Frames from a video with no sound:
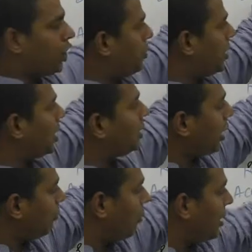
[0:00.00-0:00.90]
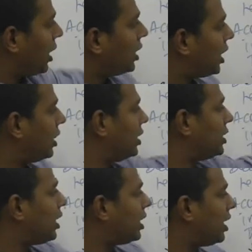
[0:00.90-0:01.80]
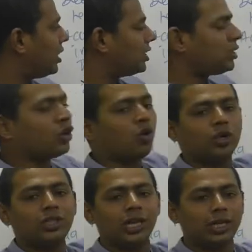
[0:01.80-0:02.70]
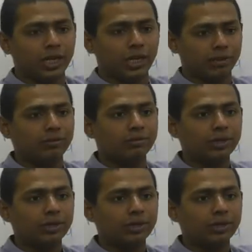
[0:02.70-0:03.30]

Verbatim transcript: You understand? Please understand this entity. This is a ghost entity.